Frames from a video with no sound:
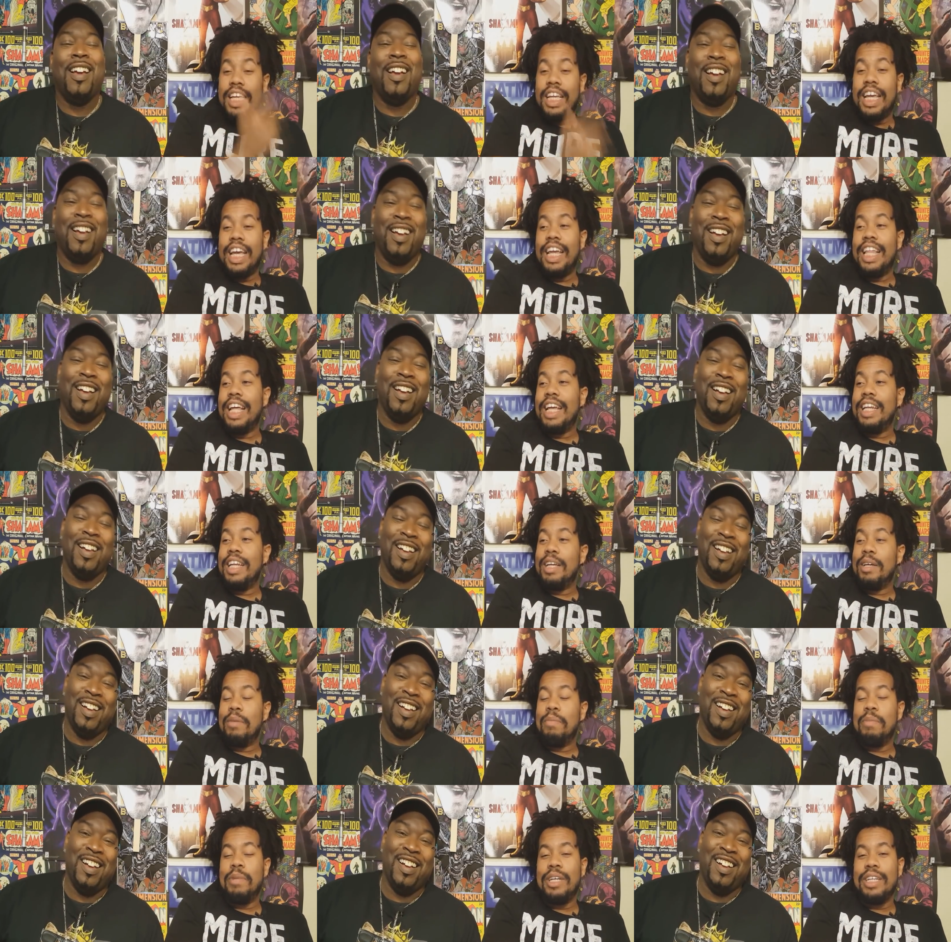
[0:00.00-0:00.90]
Speaker 1: that
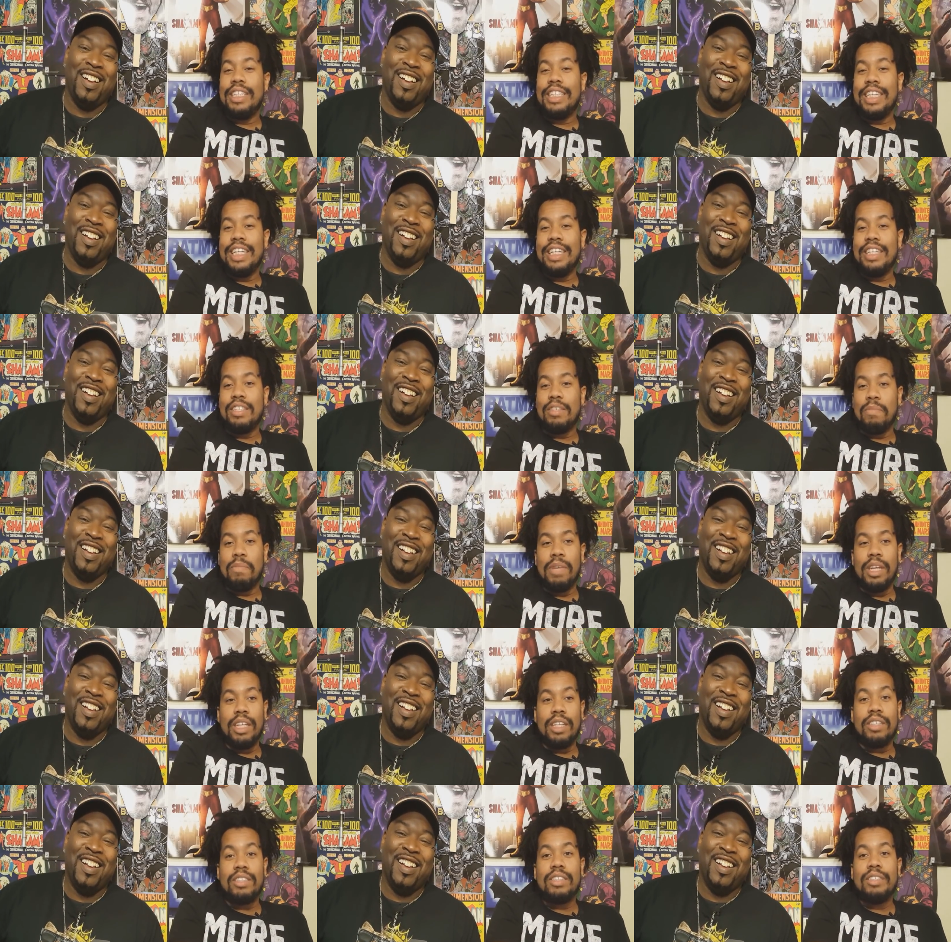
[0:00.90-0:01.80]
nigga Big D is a
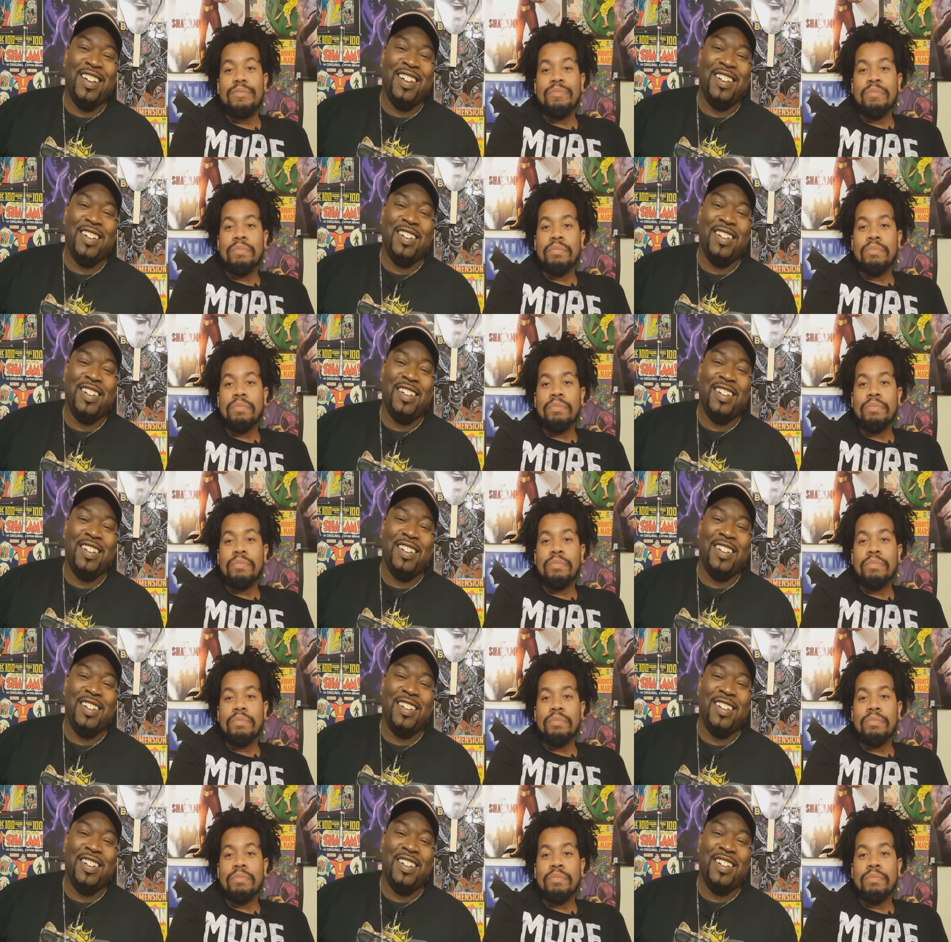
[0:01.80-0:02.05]
menace.